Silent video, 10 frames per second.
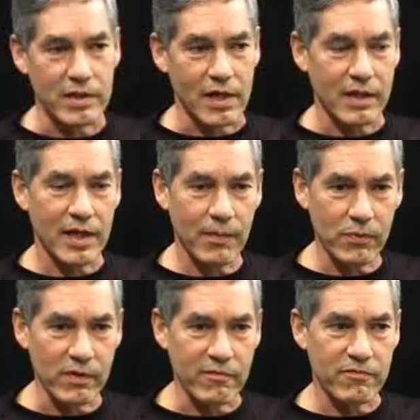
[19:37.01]
A
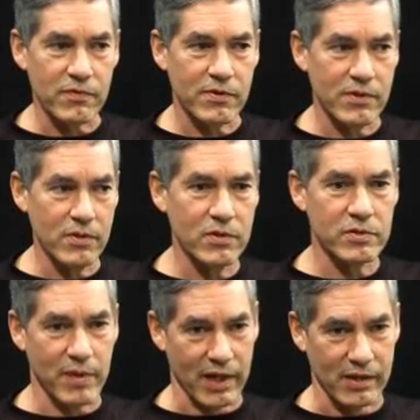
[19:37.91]
couple of huge
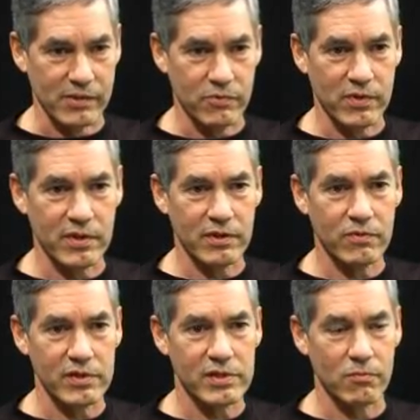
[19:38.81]
battles
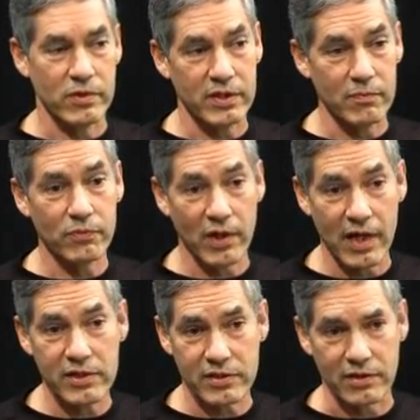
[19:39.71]
within
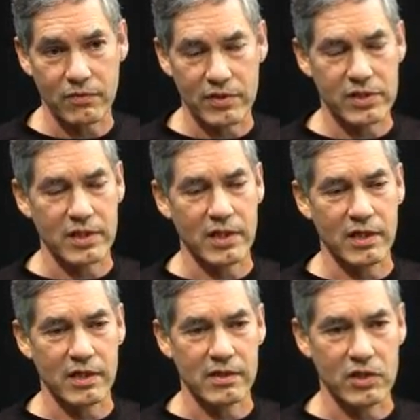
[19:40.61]
Protestant
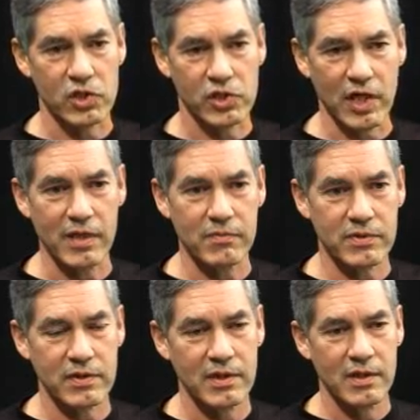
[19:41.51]
Christianity that shaped
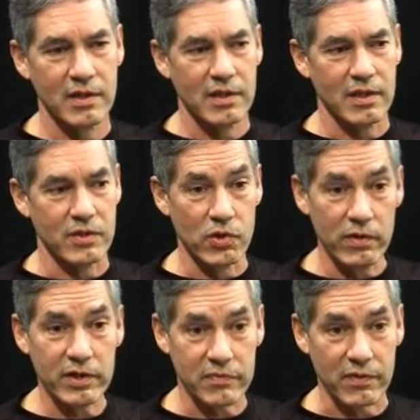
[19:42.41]

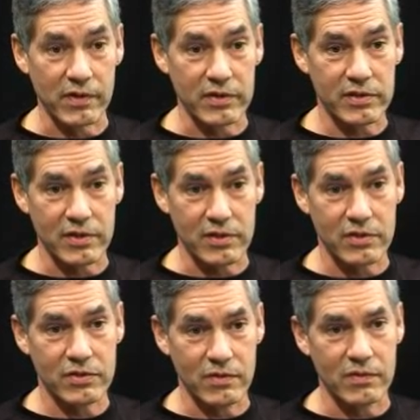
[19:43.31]
your experience as a
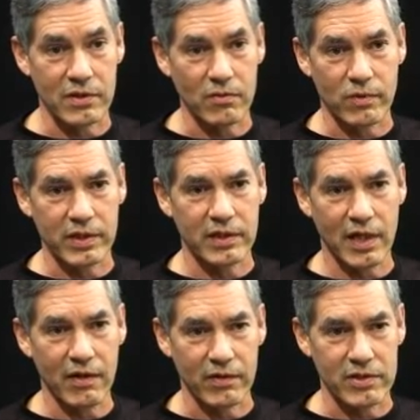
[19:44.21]
student at Wheaton
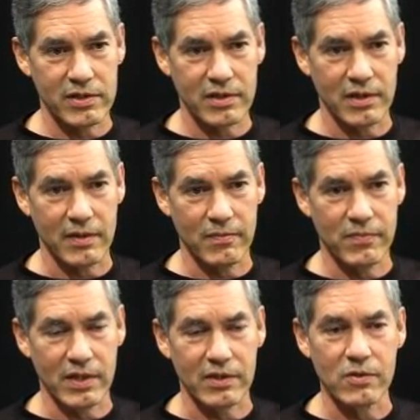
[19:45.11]
College
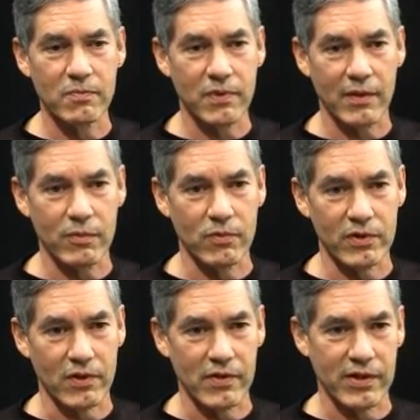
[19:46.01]
that you probably
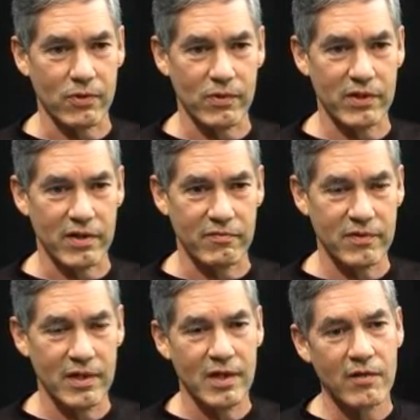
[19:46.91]
weren't all that aware of.
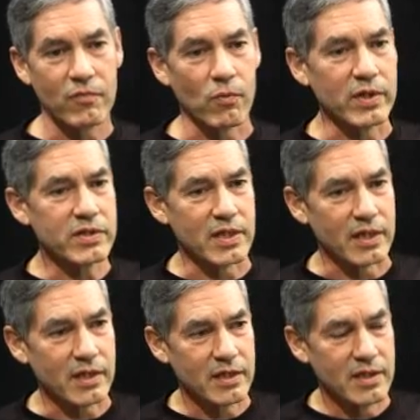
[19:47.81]
For one thing,